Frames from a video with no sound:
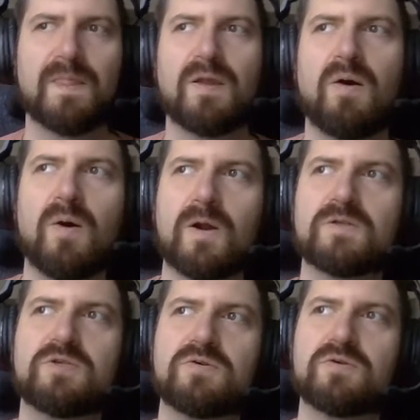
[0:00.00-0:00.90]
or
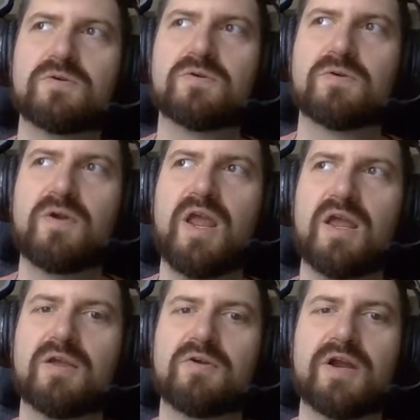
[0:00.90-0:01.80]
to
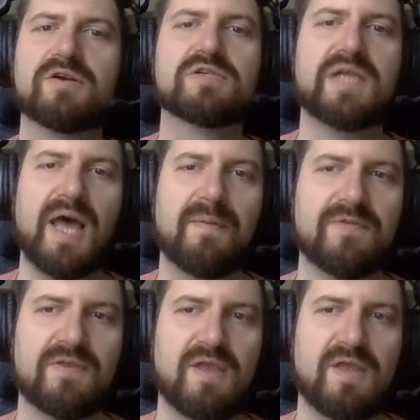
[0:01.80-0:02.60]
create greater depth